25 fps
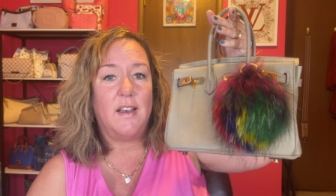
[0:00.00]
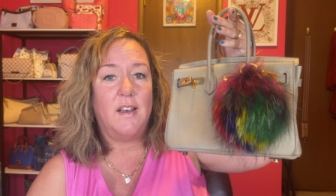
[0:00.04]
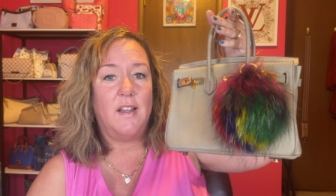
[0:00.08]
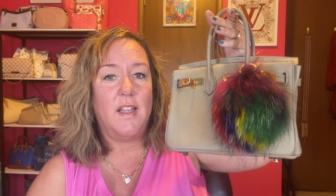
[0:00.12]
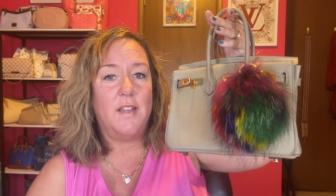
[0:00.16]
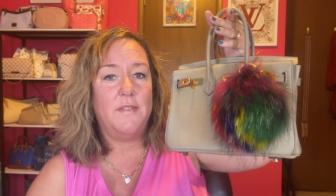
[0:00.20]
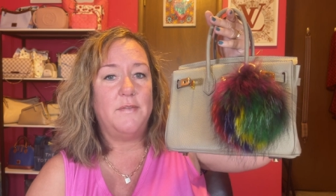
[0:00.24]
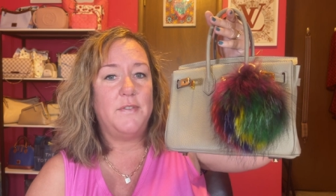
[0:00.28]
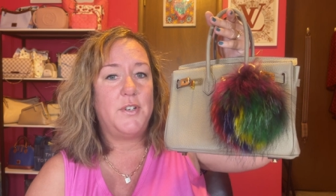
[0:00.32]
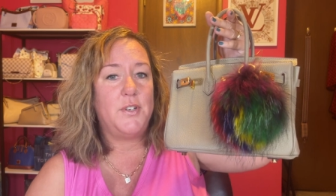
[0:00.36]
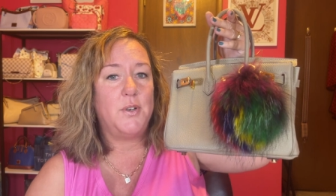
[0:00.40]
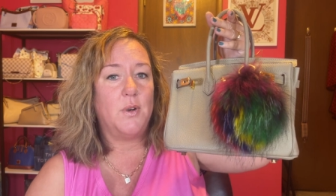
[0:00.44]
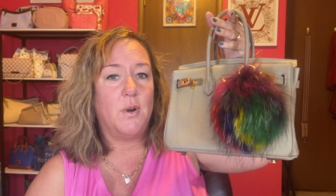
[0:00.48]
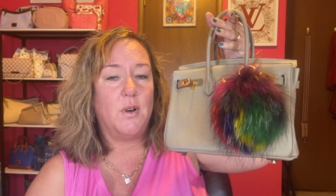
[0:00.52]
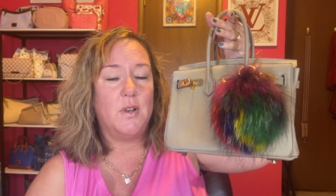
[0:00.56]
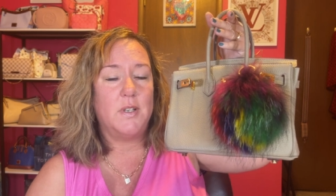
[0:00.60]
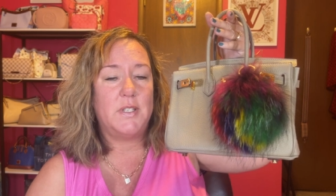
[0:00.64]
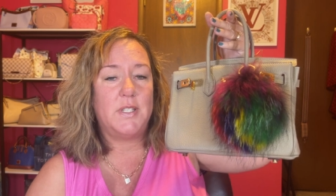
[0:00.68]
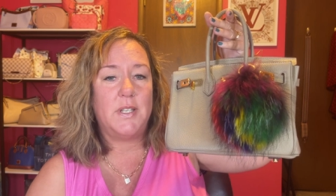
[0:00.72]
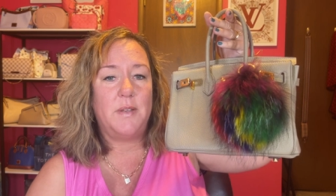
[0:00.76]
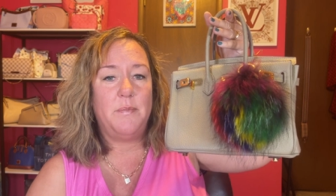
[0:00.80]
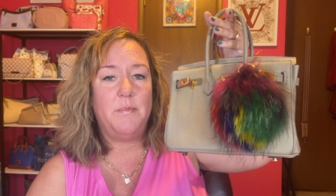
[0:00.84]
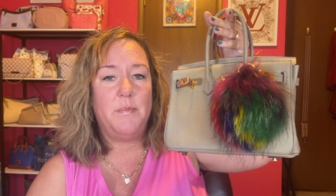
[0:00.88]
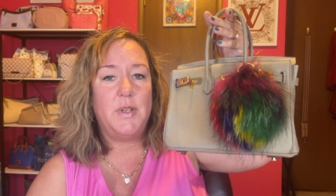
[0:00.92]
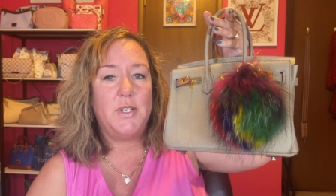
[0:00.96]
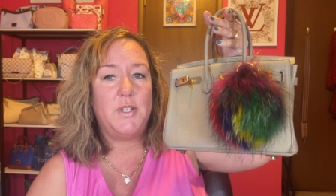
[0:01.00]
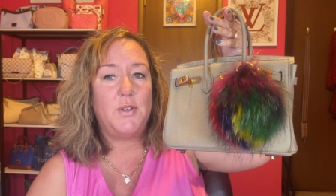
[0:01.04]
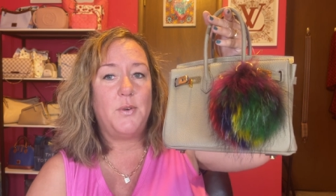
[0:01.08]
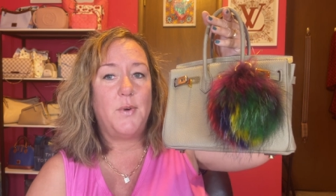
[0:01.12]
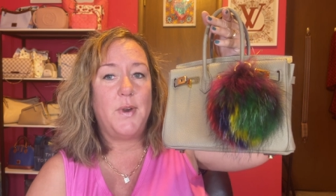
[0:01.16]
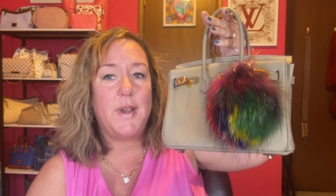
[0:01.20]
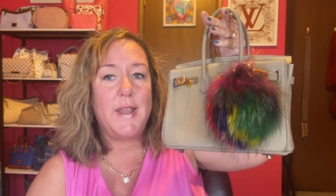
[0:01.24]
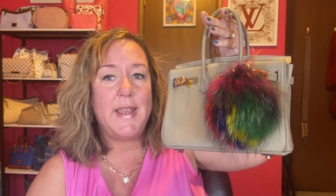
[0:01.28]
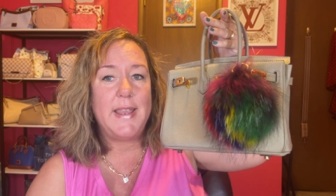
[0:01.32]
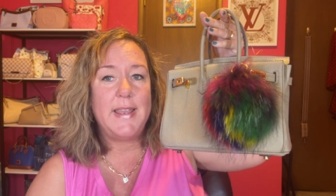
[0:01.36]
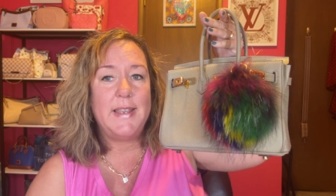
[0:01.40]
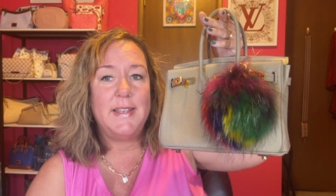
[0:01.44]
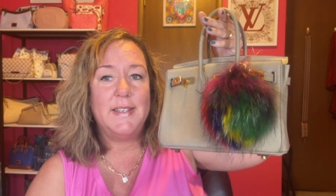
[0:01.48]
I'll have shorts in
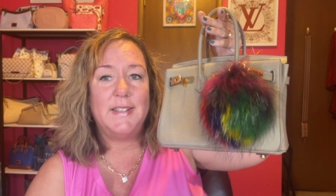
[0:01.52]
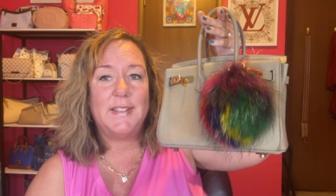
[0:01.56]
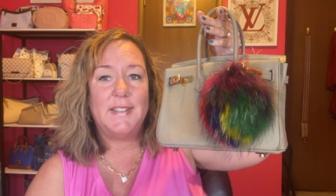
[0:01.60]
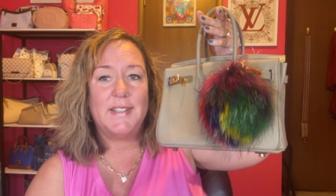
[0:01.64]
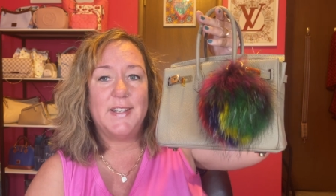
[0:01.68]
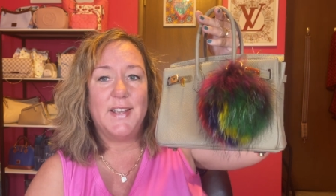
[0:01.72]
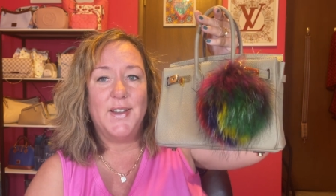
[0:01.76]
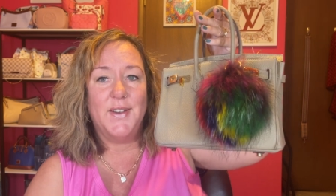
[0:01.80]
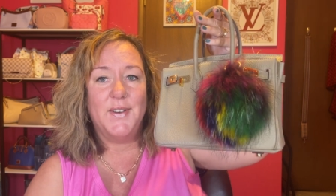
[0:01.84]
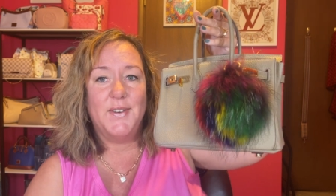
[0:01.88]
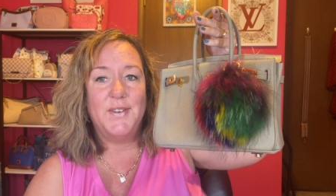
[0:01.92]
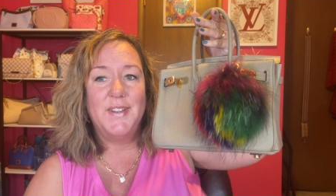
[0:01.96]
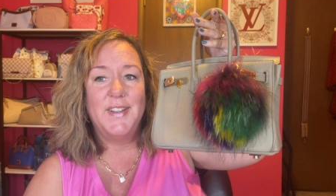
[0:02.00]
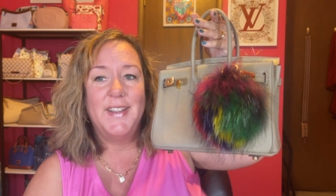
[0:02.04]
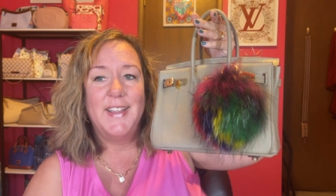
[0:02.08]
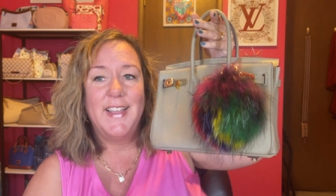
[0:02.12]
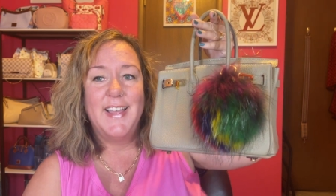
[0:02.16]
between. So